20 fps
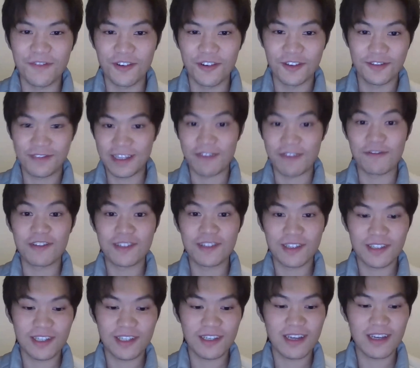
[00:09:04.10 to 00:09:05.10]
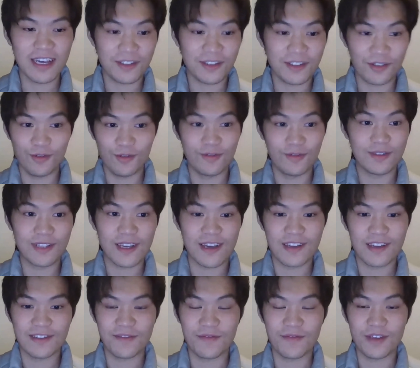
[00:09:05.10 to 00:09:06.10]
for diversity, as you
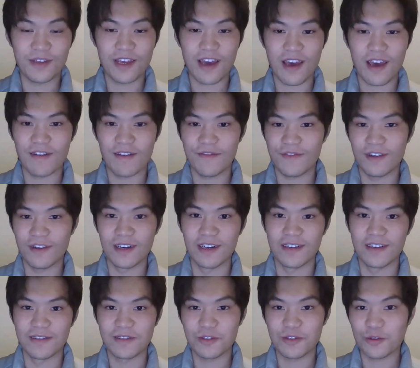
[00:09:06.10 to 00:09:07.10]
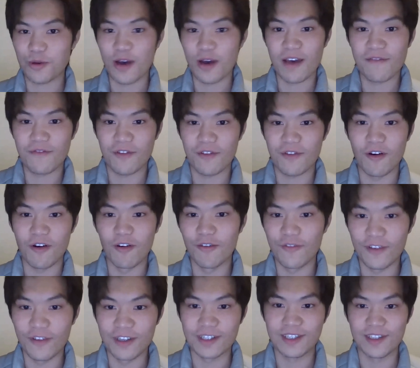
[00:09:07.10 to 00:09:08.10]
said, we have 12
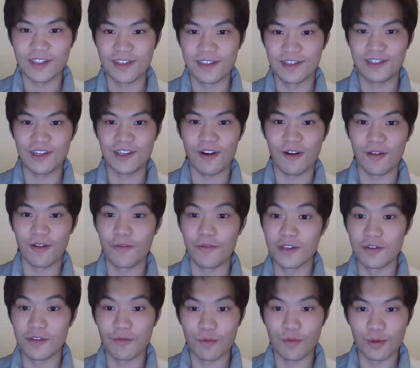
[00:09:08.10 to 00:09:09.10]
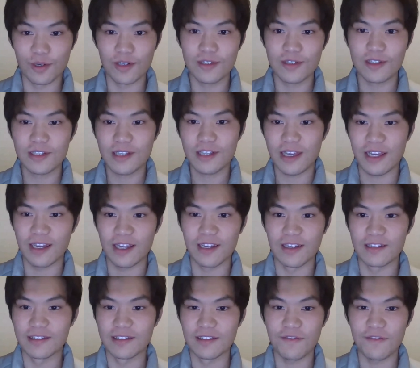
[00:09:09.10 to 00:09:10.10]
offices all over the world.
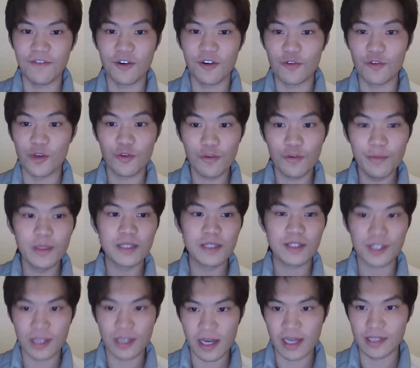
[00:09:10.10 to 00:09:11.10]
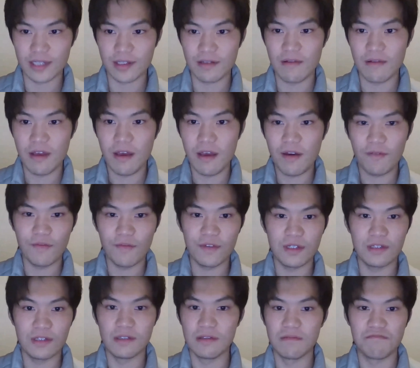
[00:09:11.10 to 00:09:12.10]
And for recruitment side,
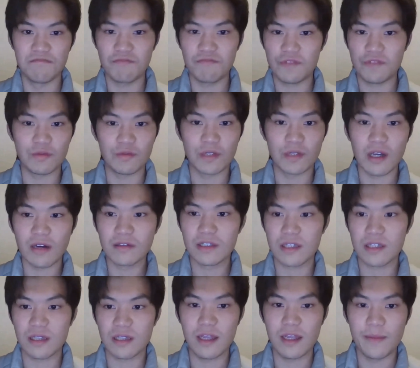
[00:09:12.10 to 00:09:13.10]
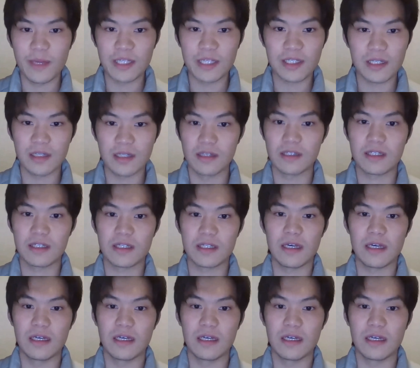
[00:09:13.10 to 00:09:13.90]
we do not limit it